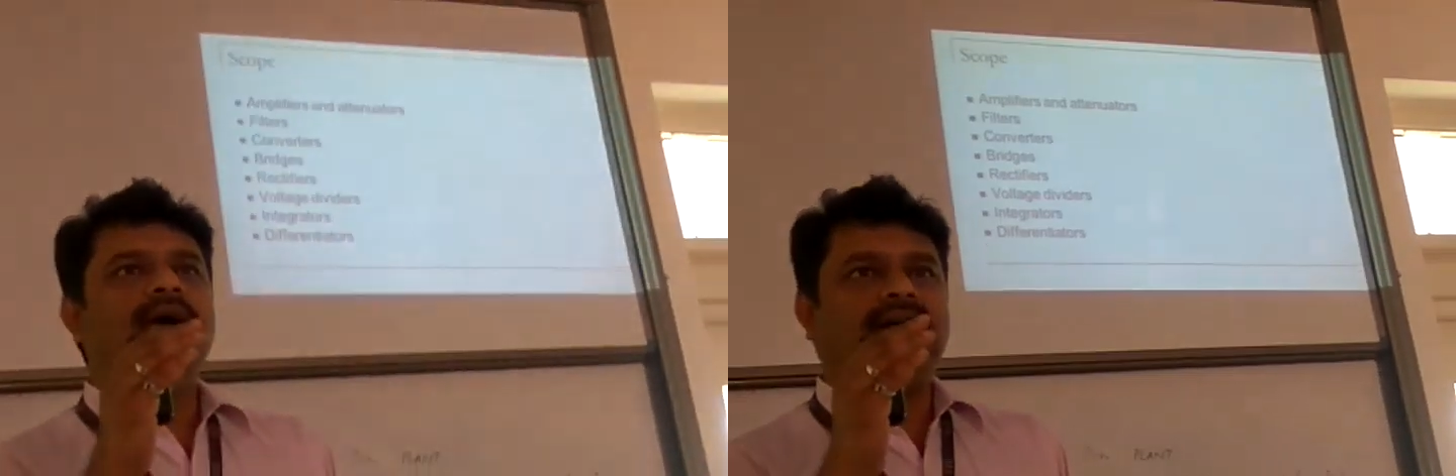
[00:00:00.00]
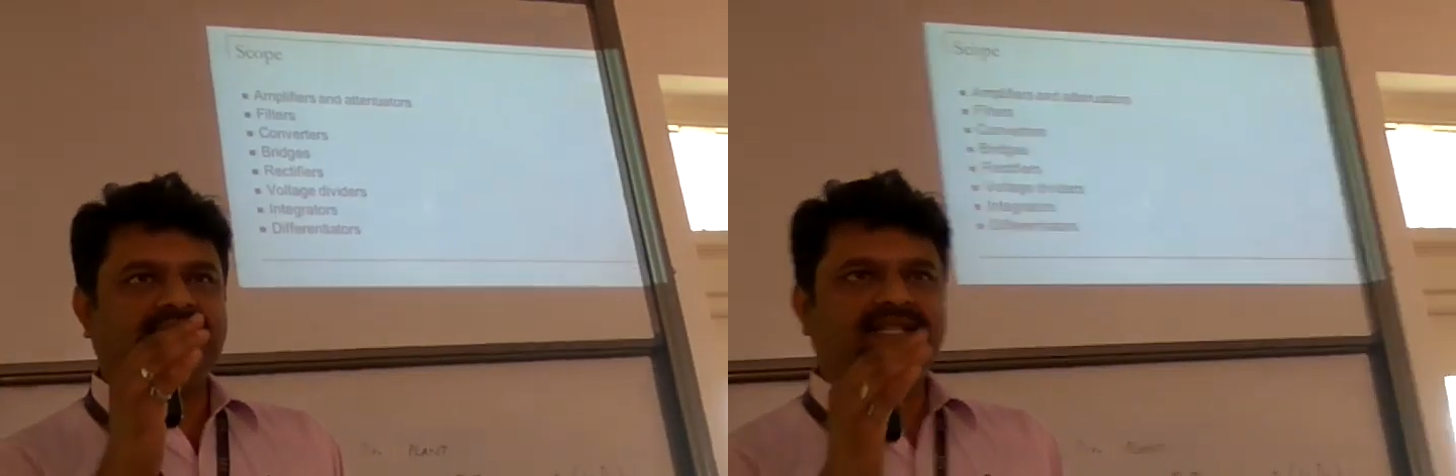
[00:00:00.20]

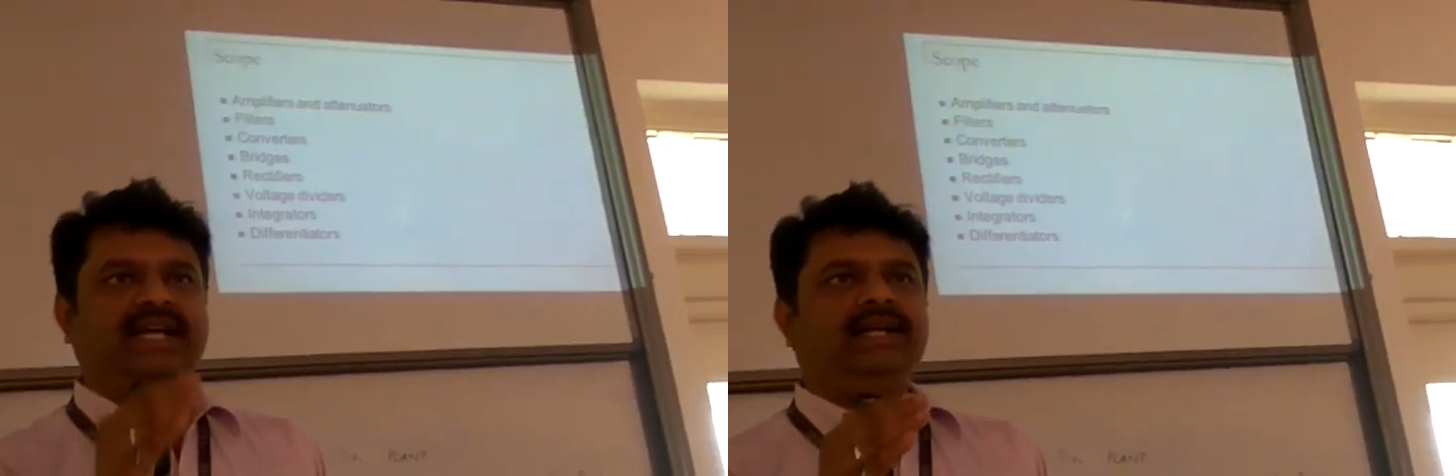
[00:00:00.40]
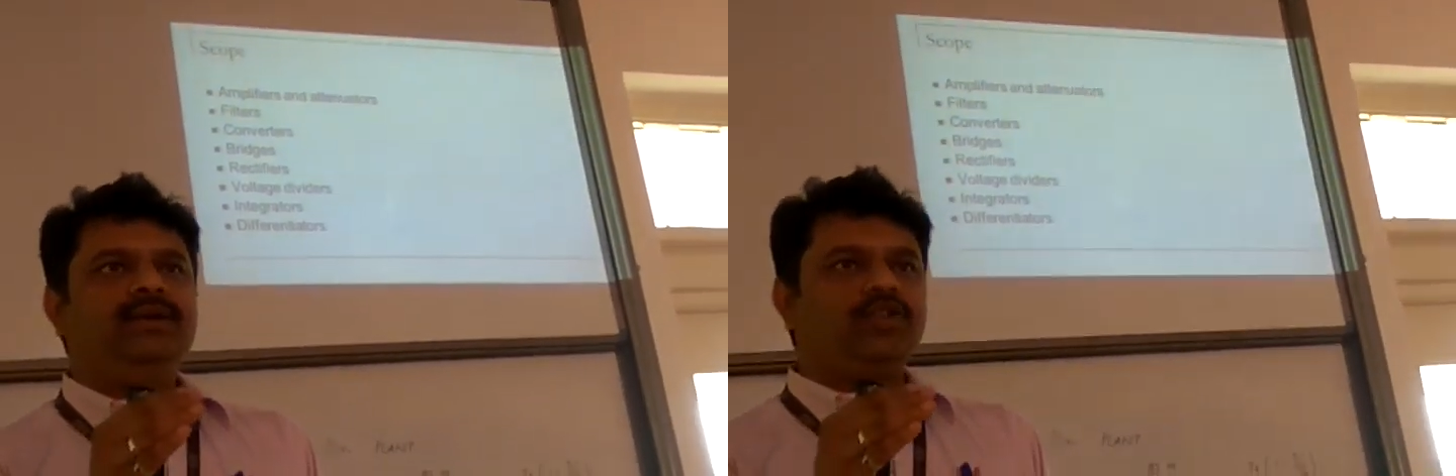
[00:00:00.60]
And
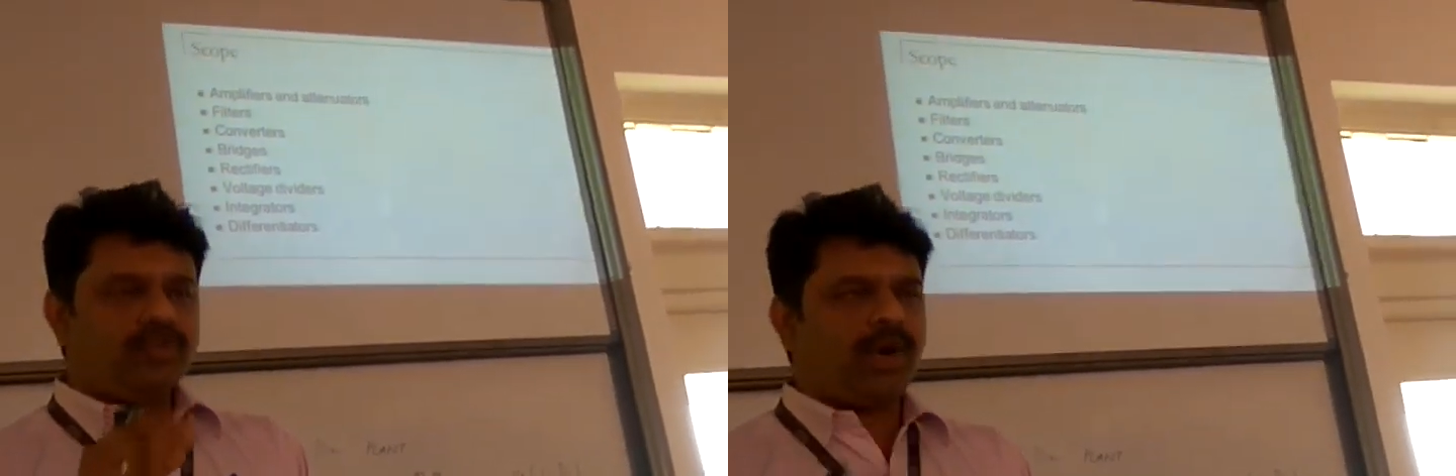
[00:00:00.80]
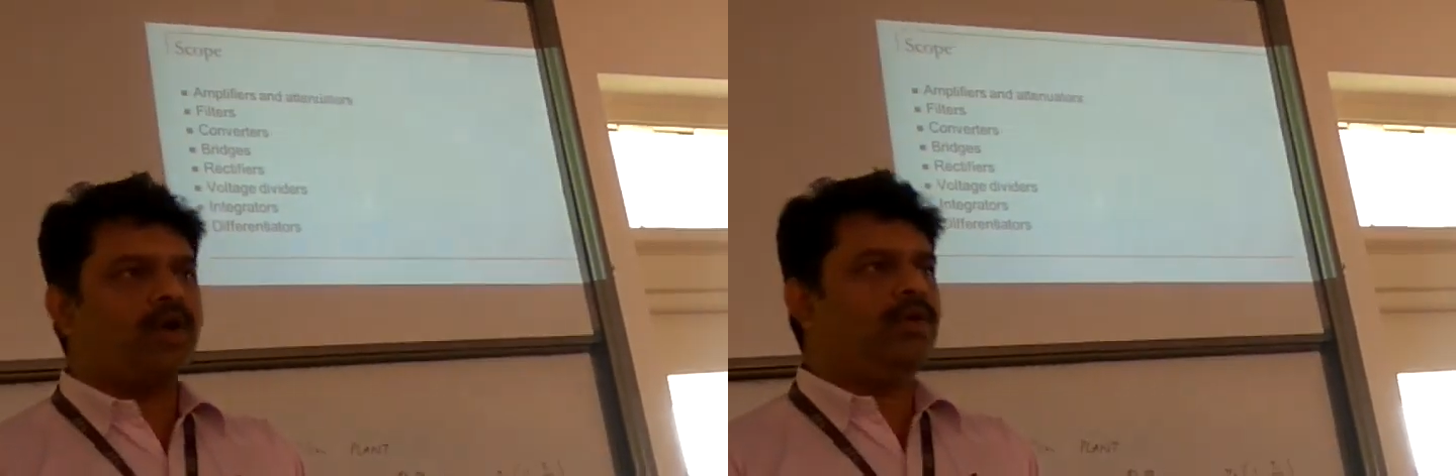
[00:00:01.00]
then
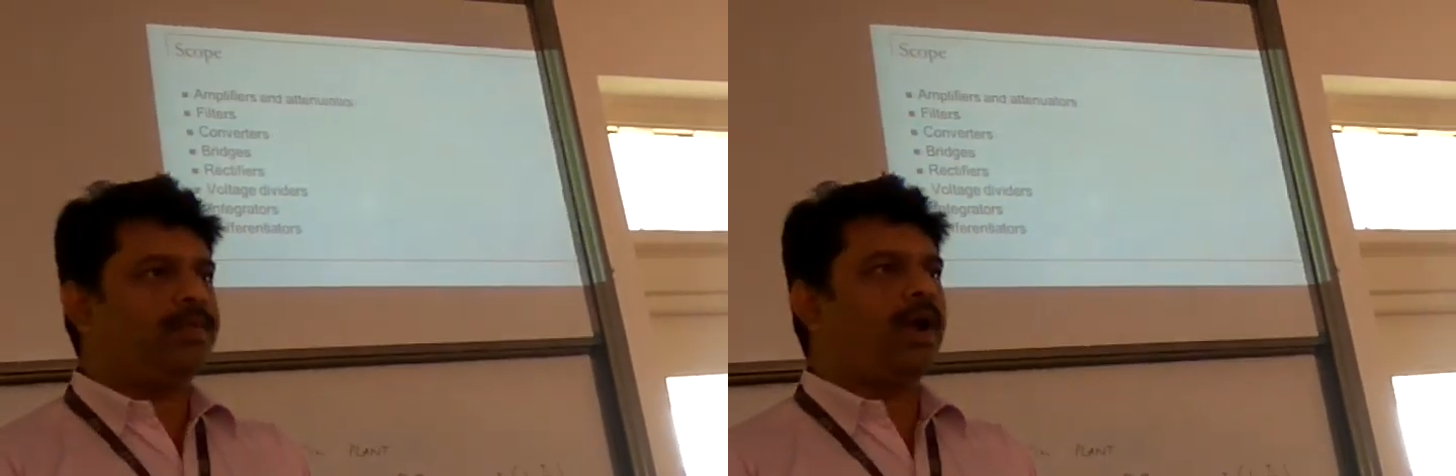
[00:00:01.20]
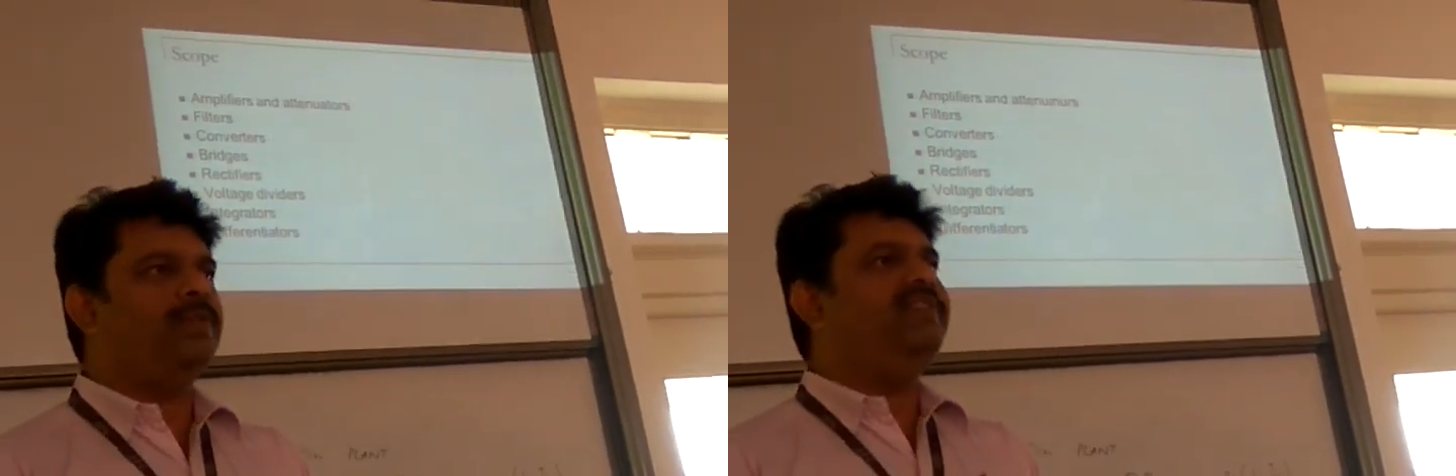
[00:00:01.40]
tomorrow, probably